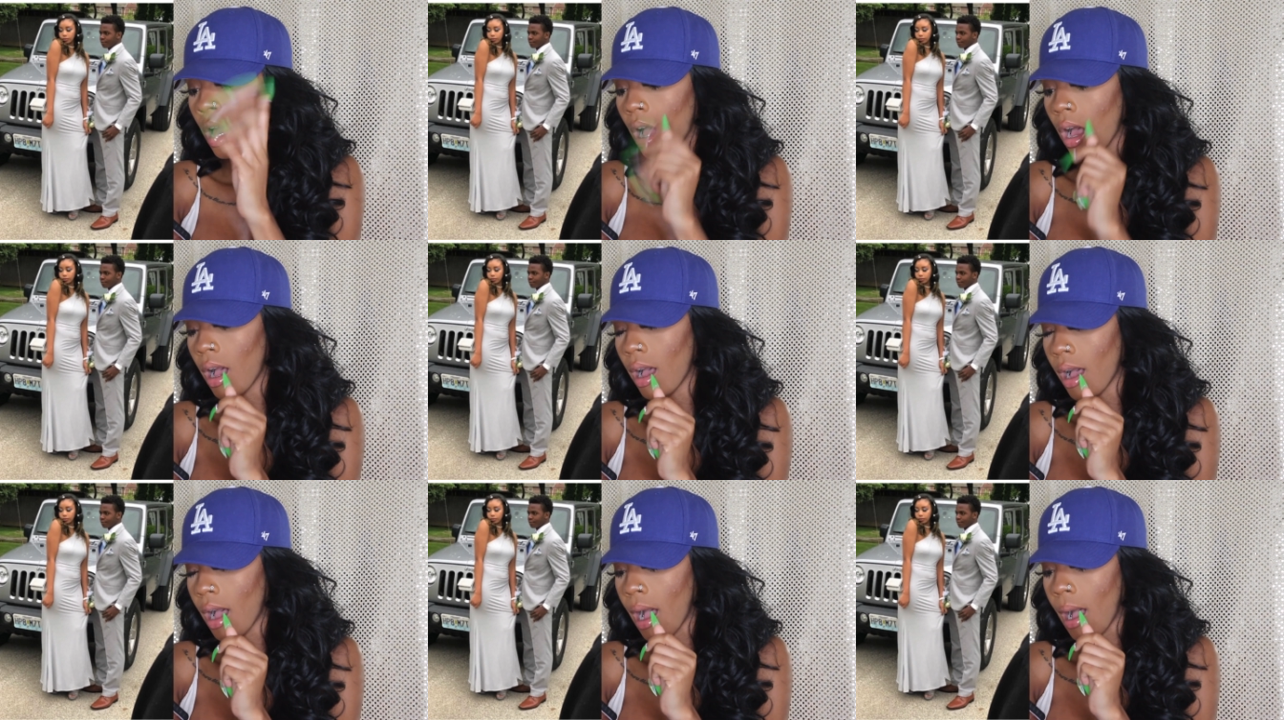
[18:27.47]

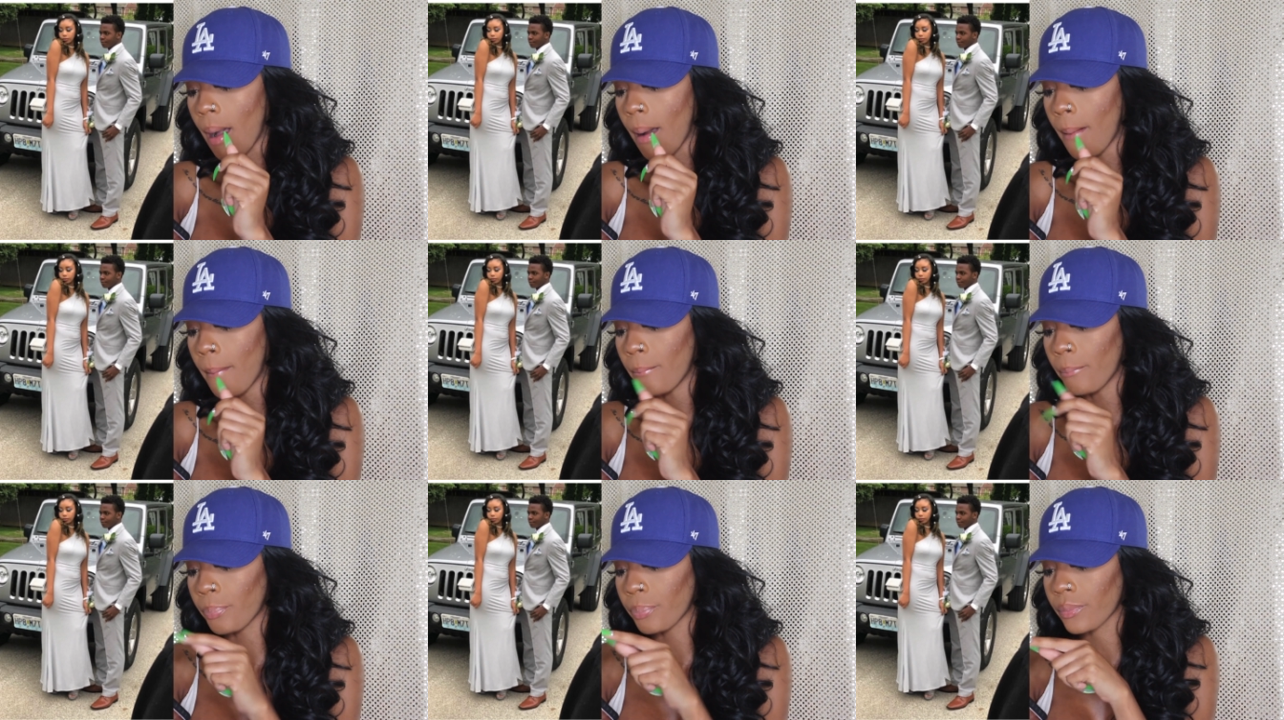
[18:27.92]
Um,
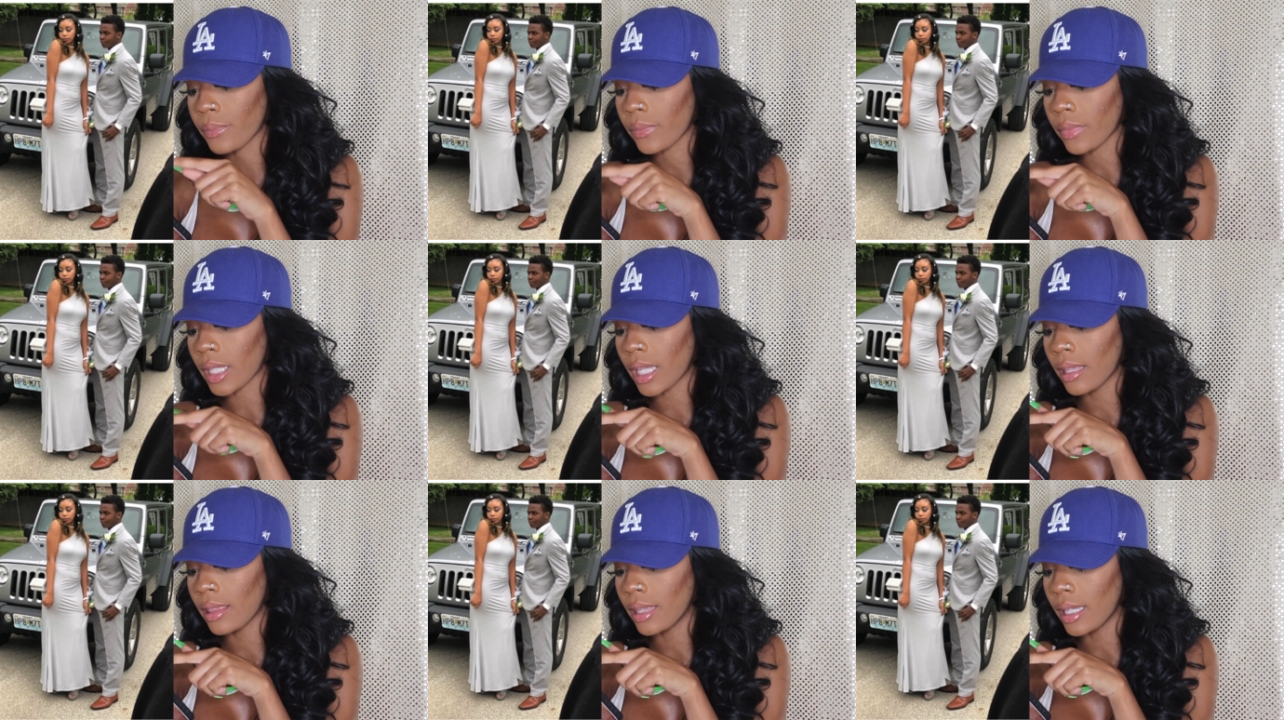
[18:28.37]

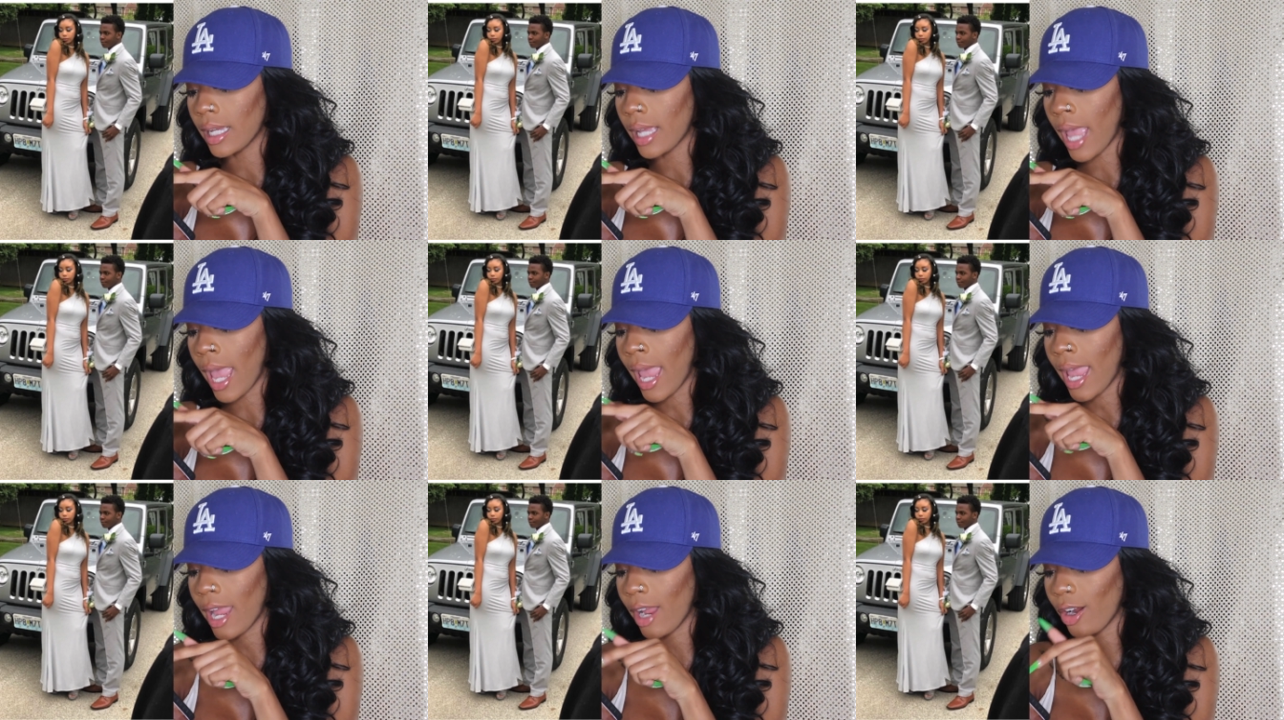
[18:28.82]
the
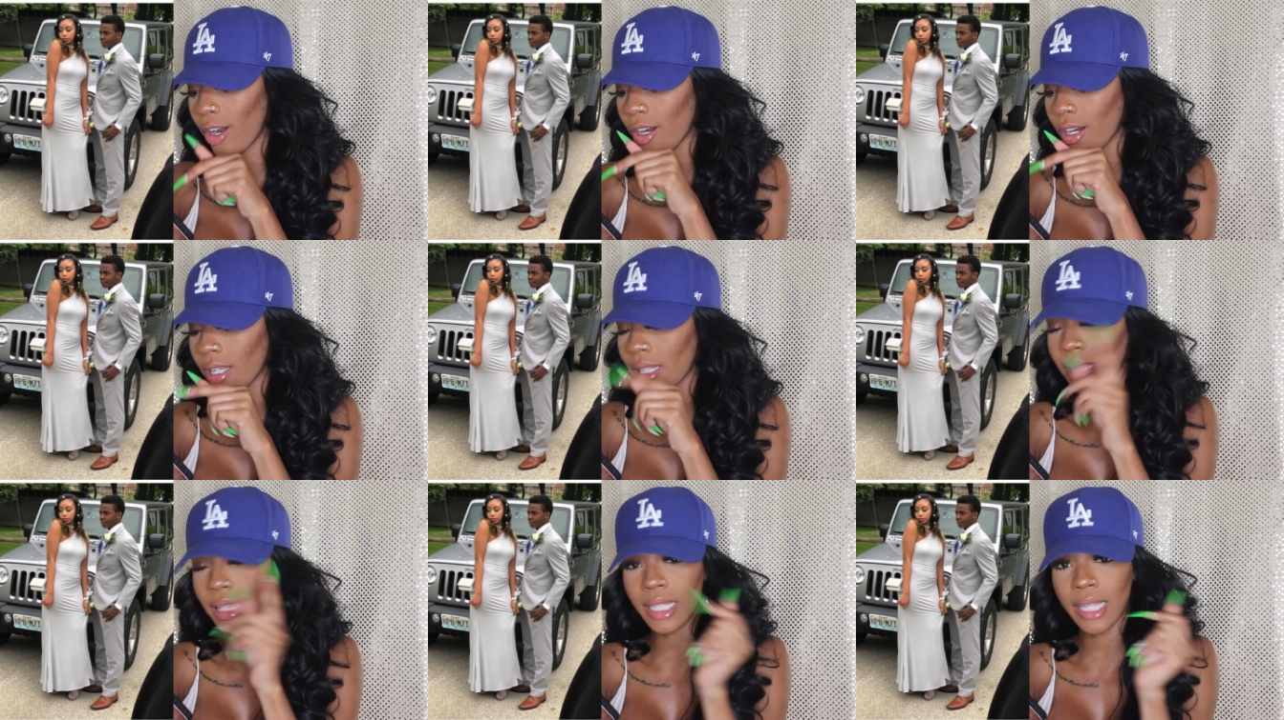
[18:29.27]

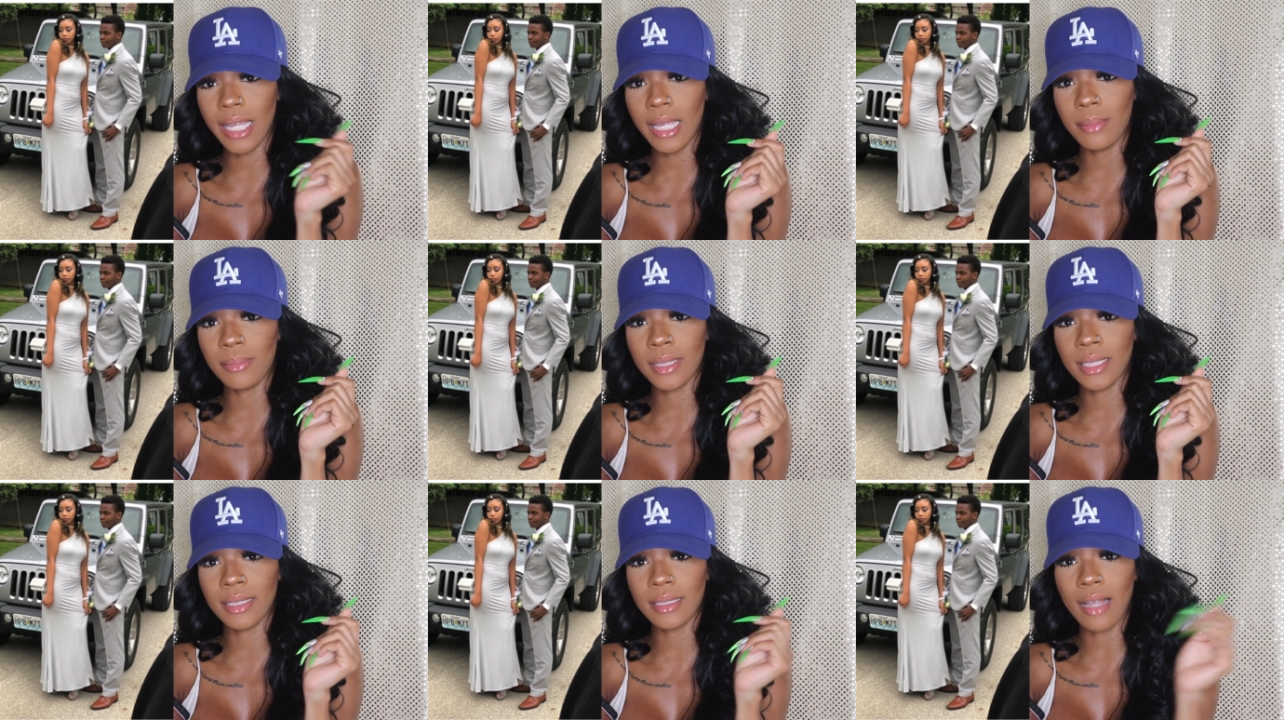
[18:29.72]
hair
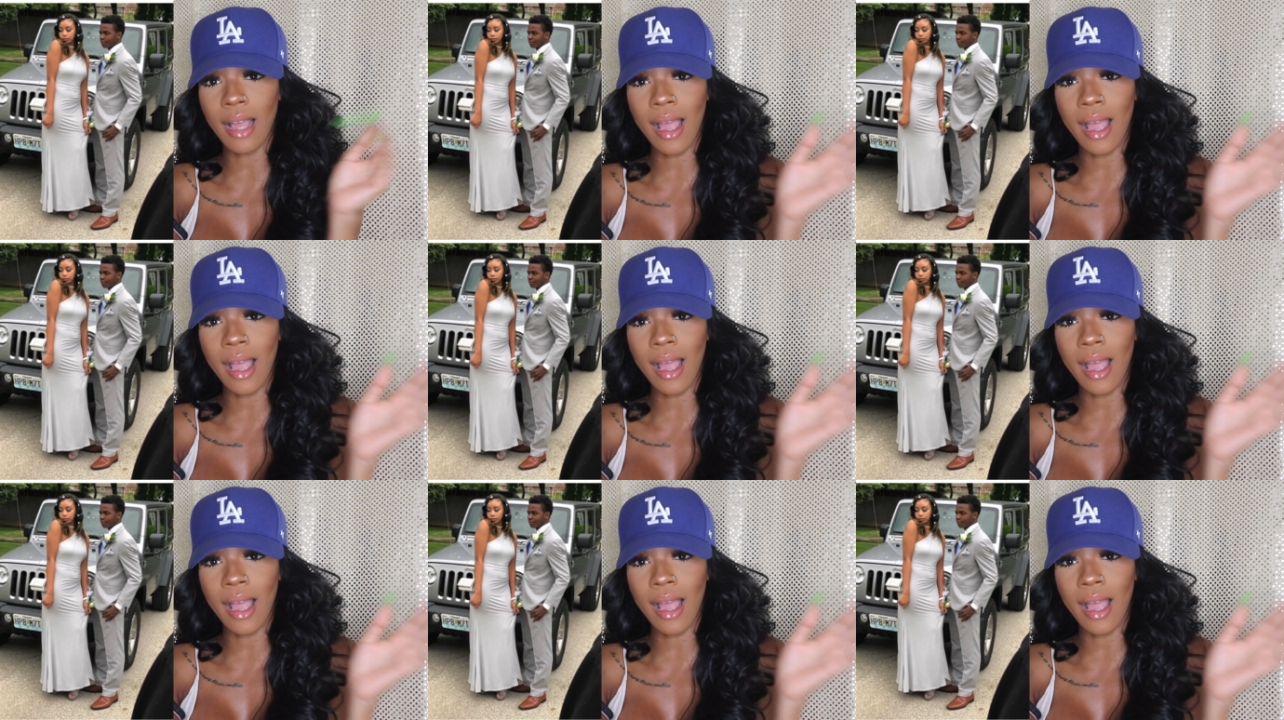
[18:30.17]
clips